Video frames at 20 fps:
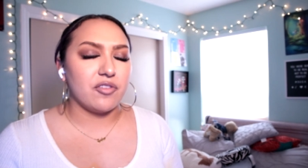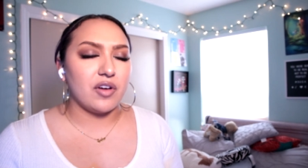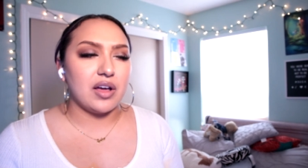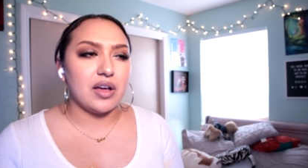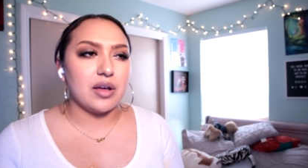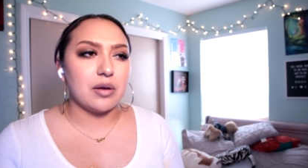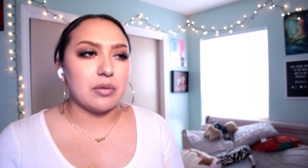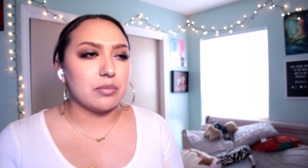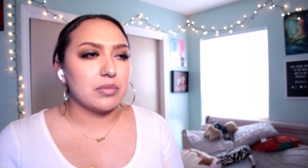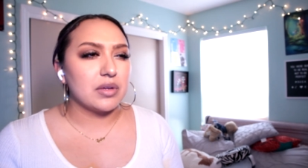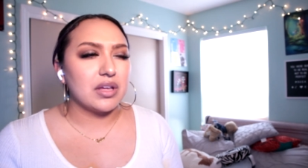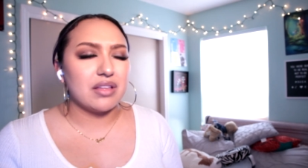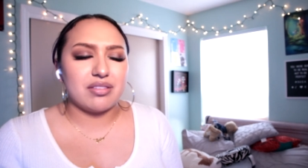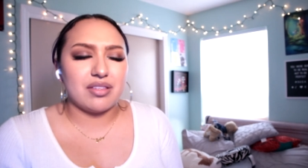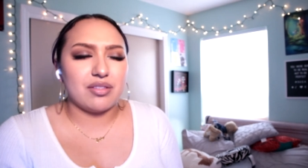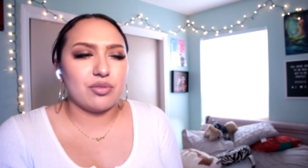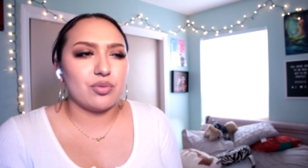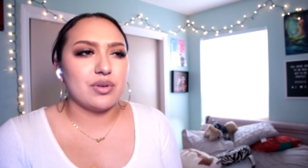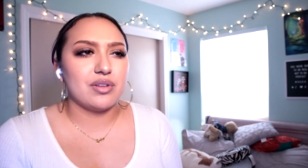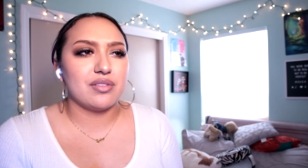Because um,
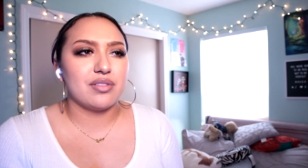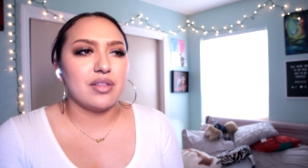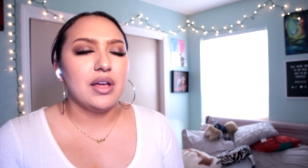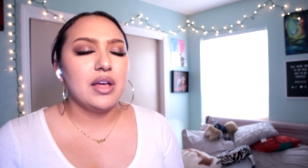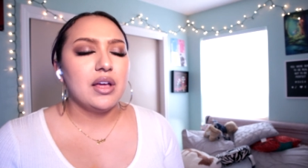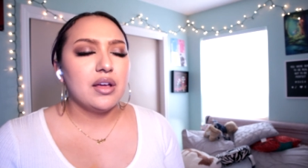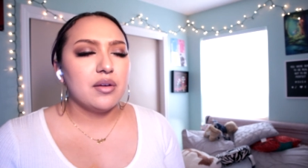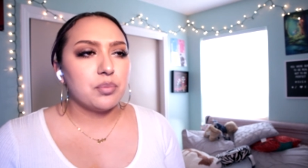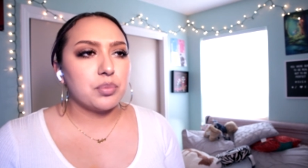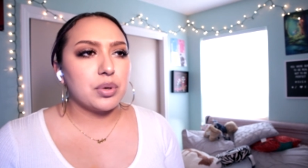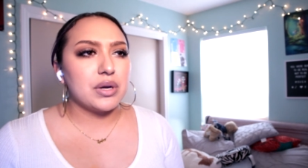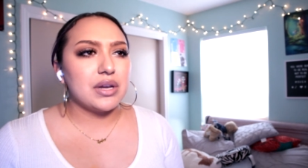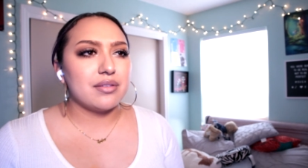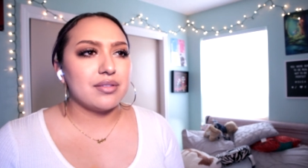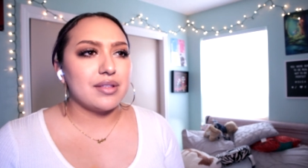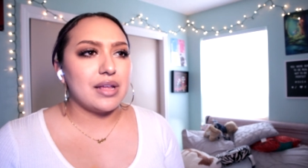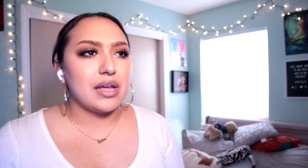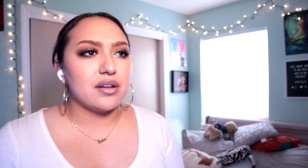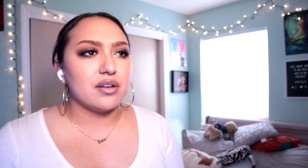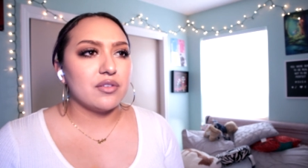this one is pretty
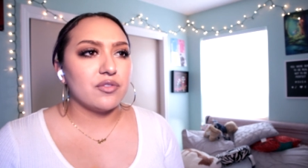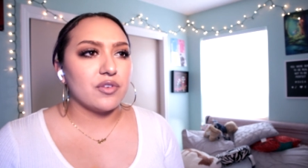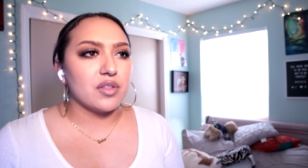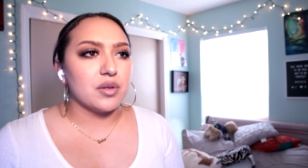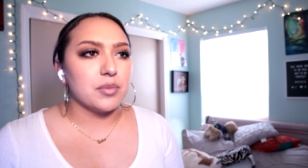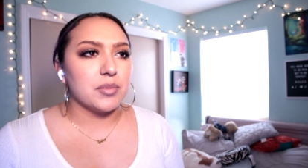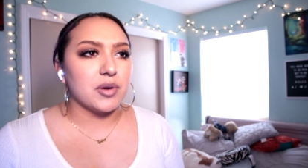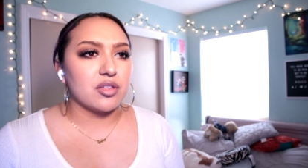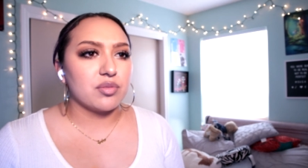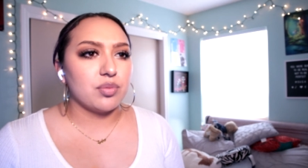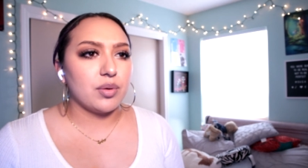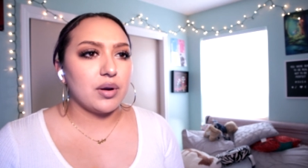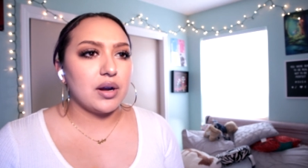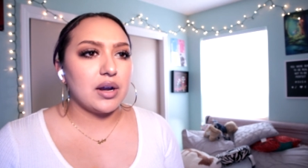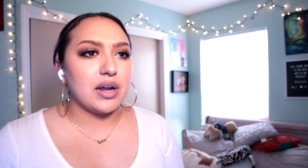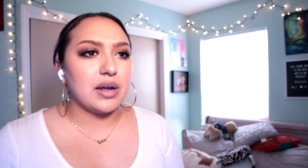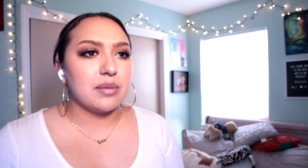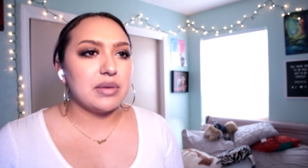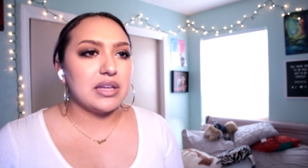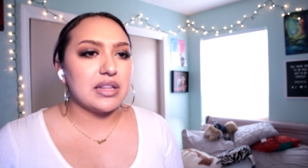standard for the most
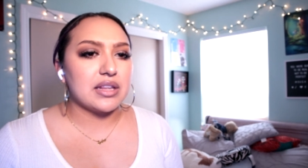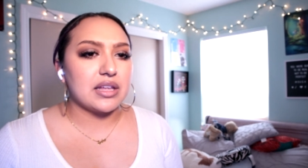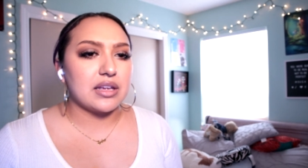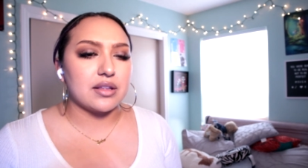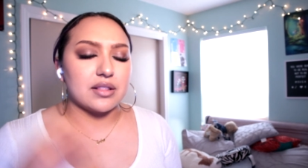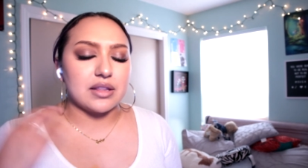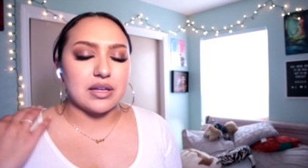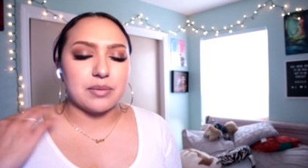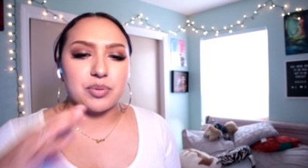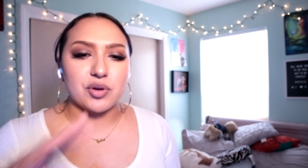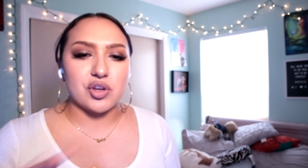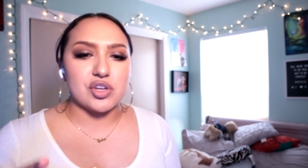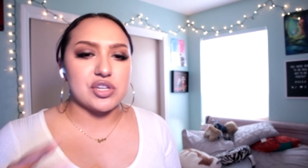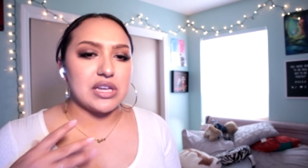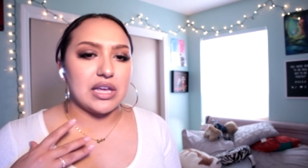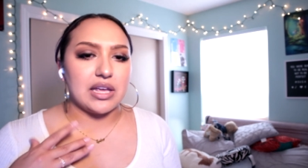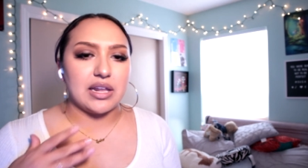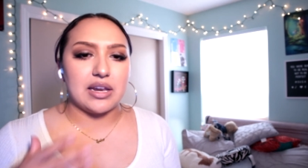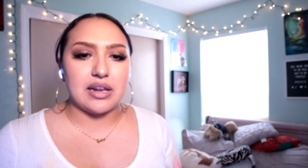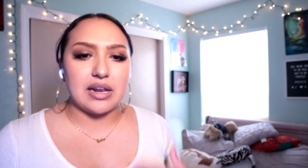part. I mean, like the push
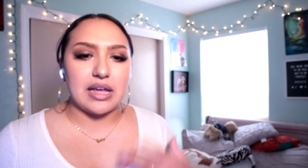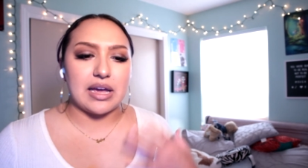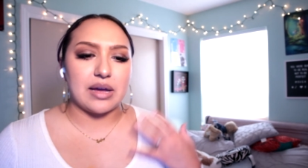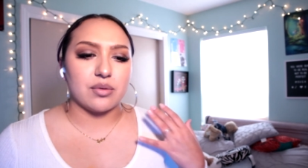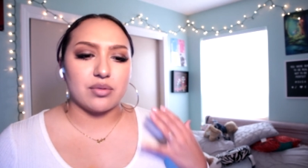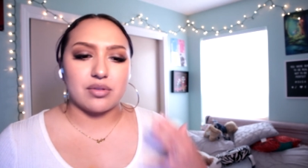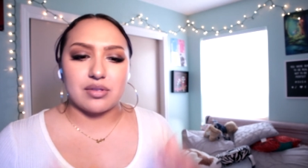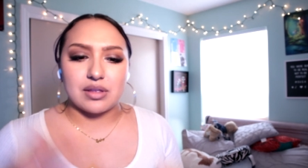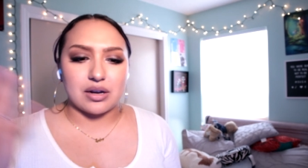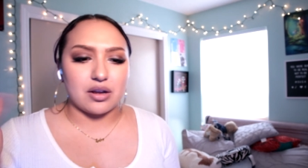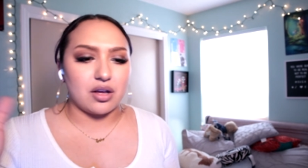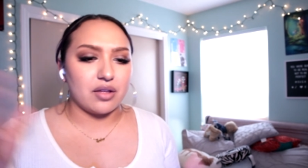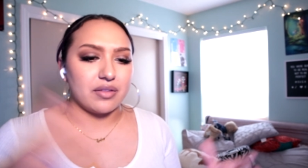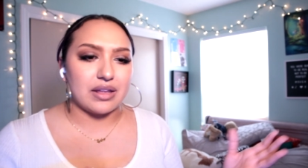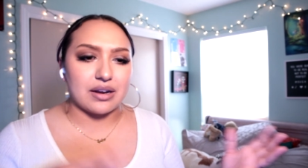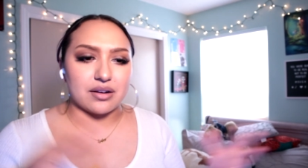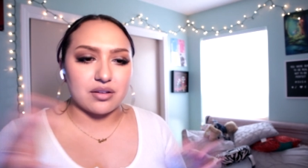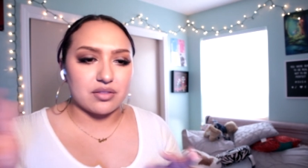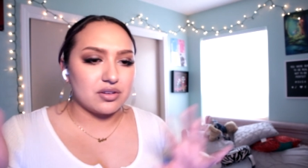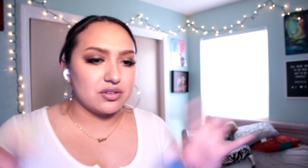in and outs and all
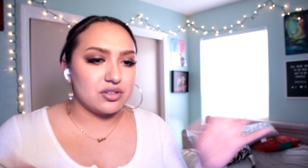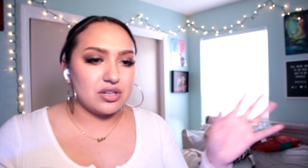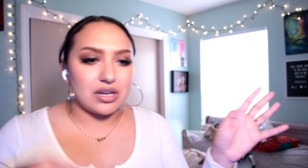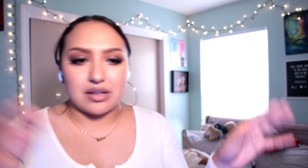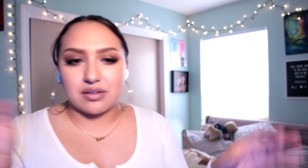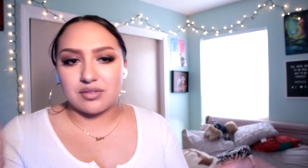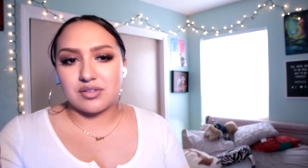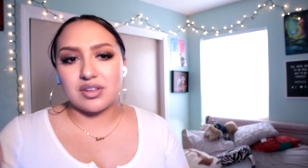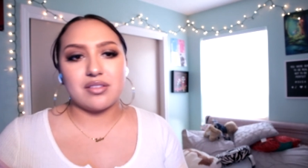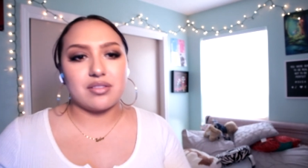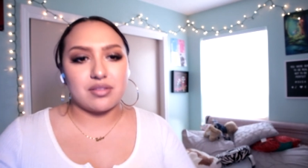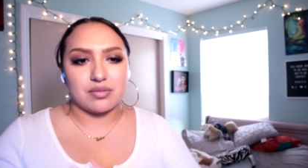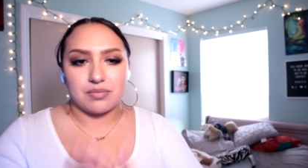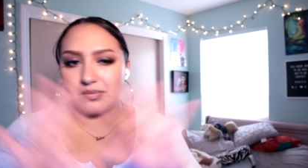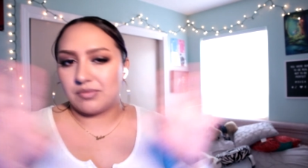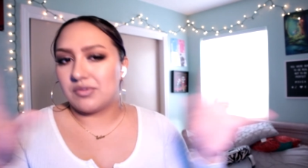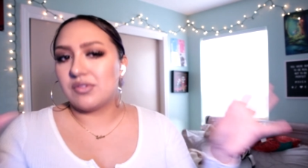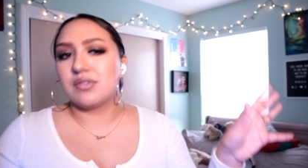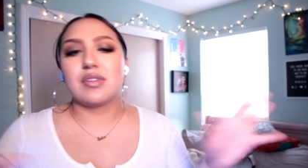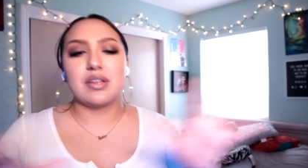that other jet, just
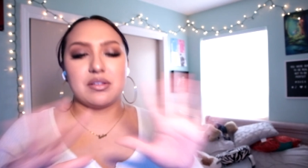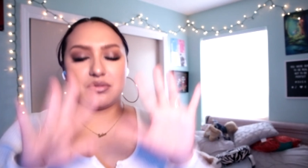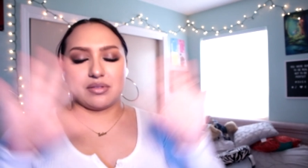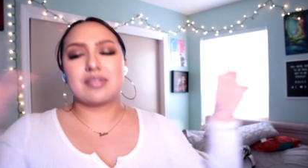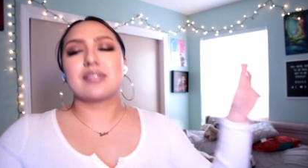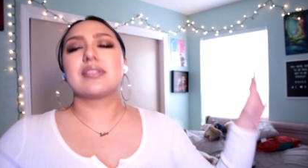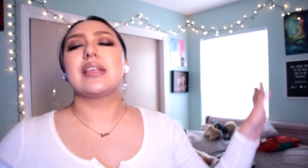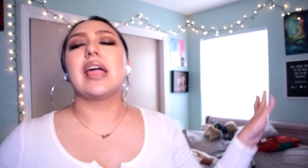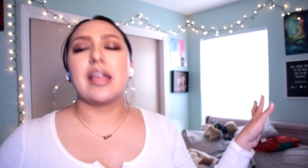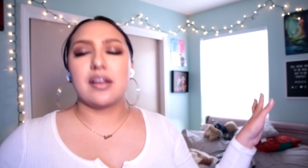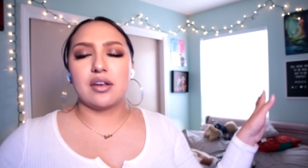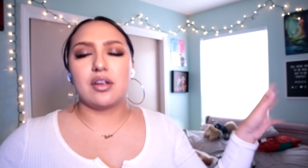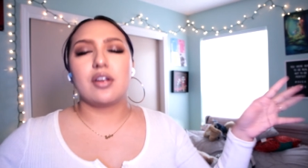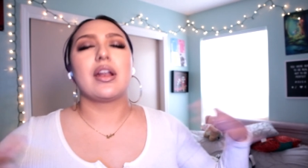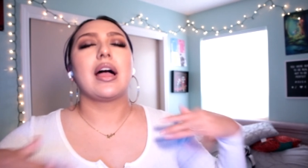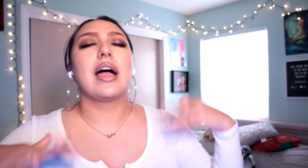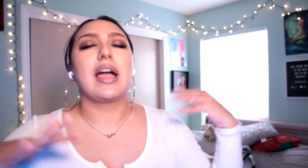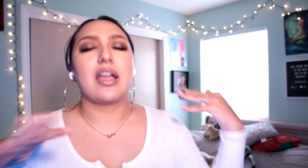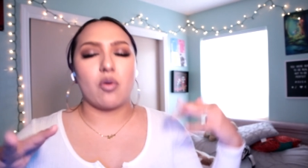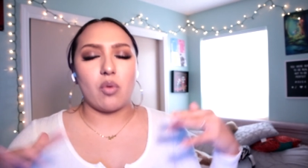
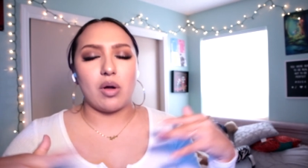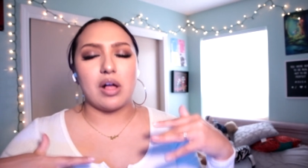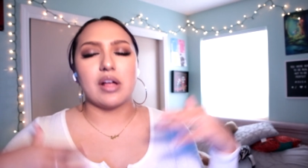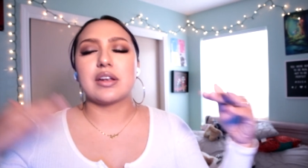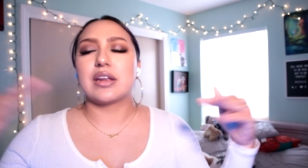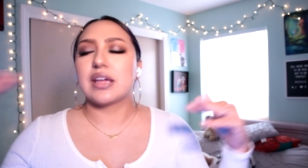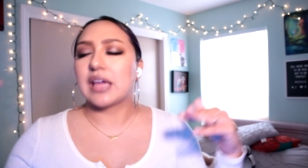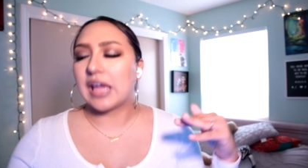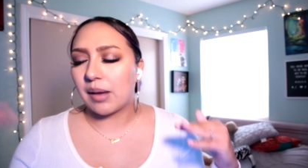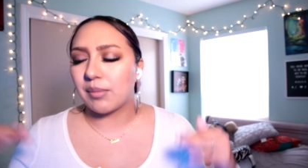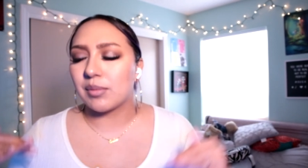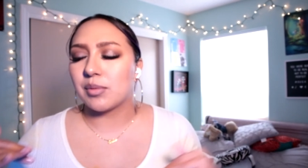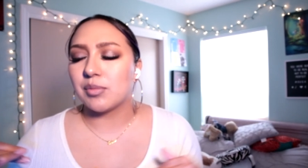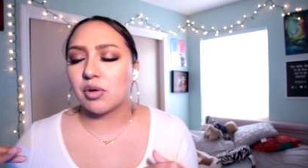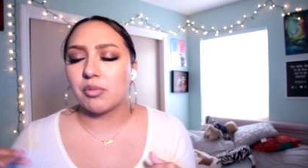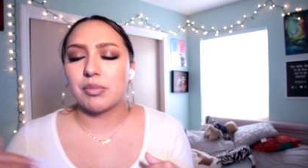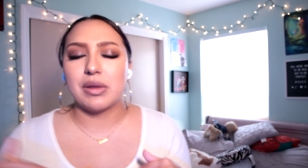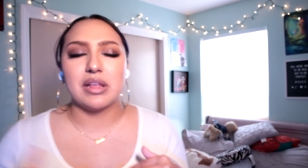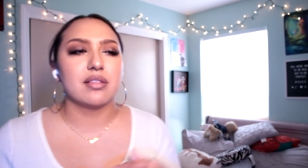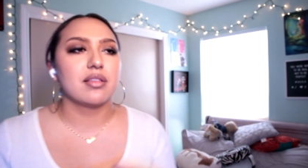standard high quality camera
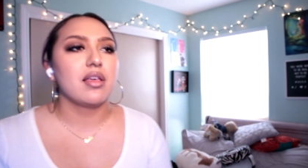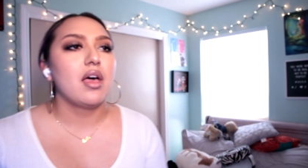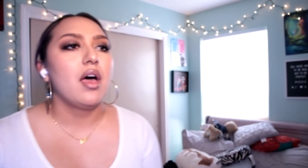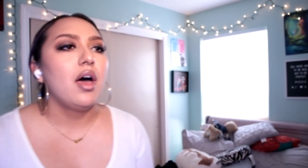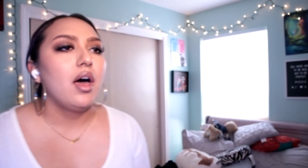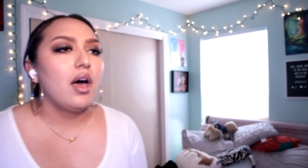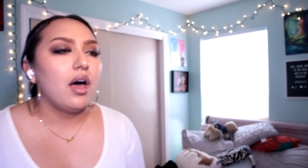movements.